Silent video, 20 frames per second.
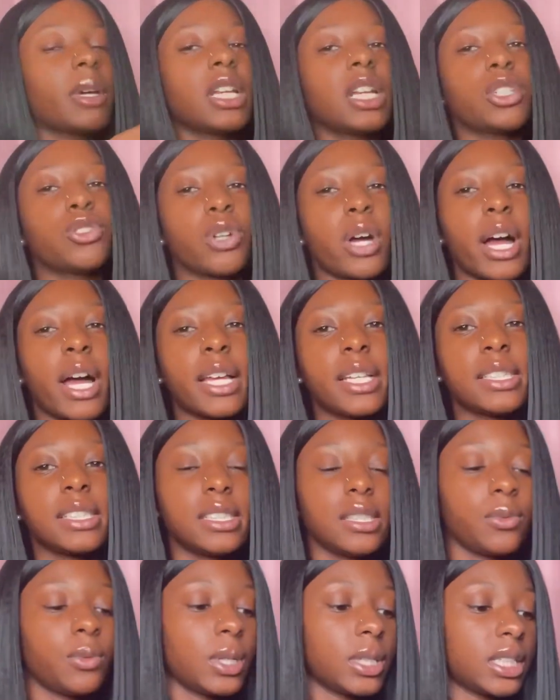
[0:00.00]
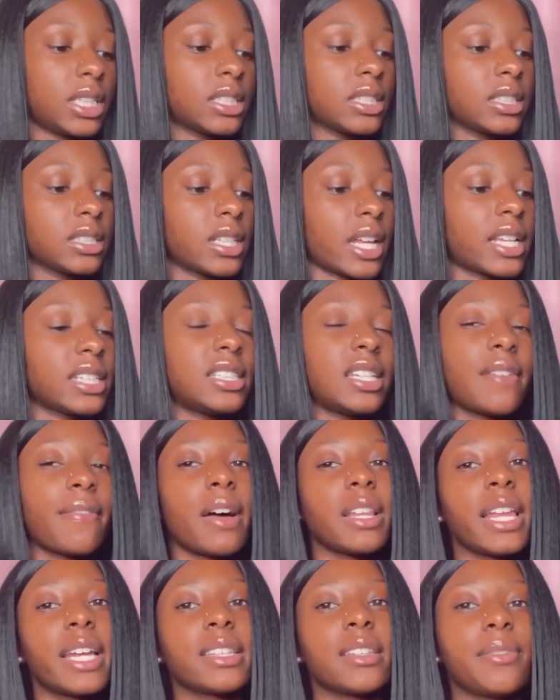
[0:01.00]
to try and see what this looks like. See if
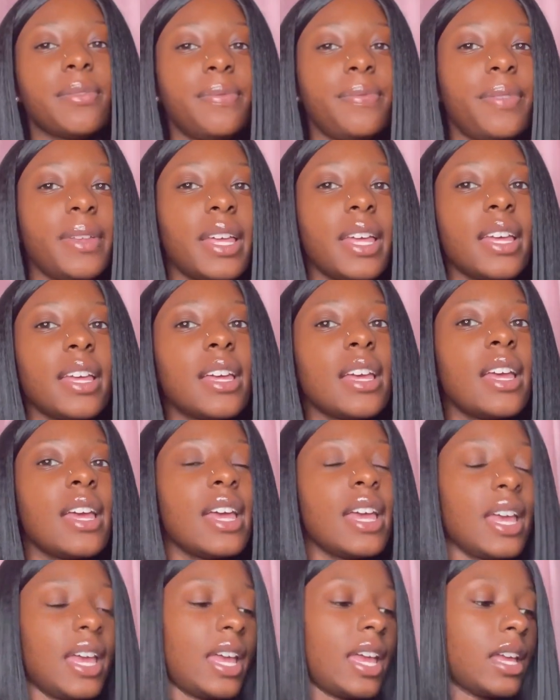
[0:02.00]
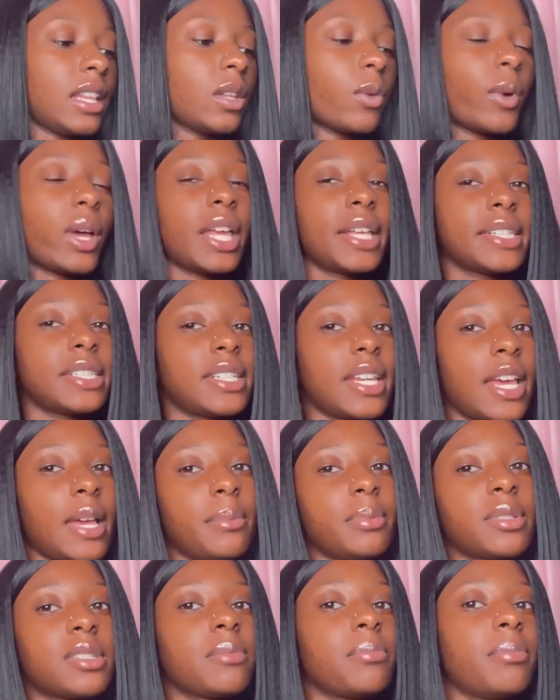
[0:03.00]
I like the fit and the way it
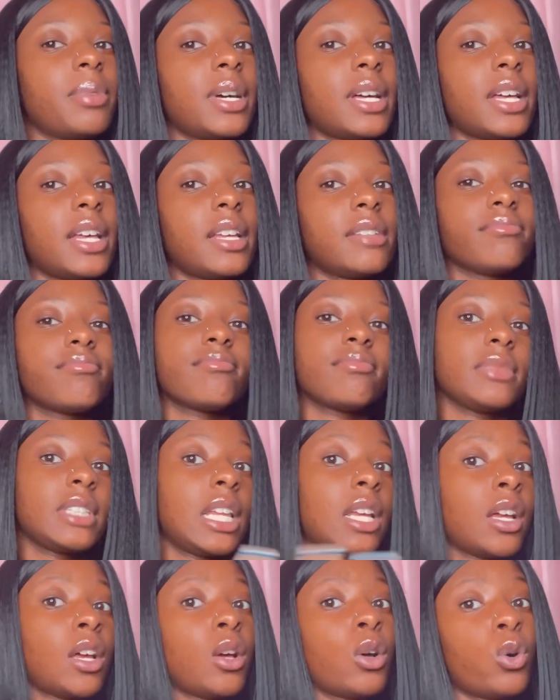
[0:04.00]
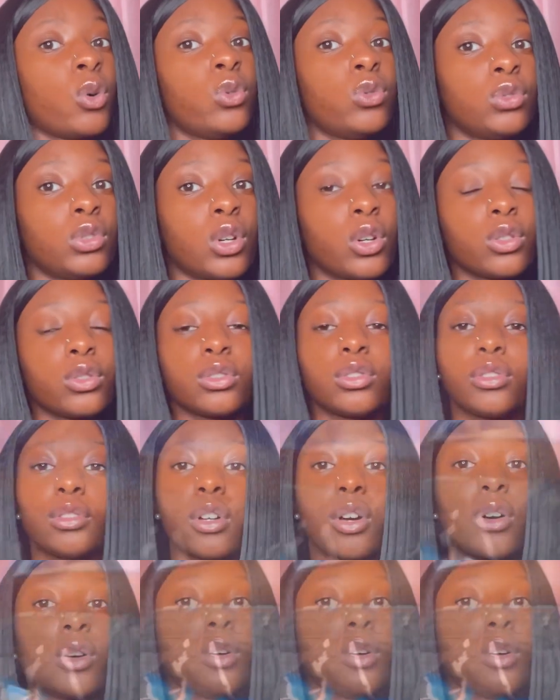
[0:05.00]
shapes. But who knows? So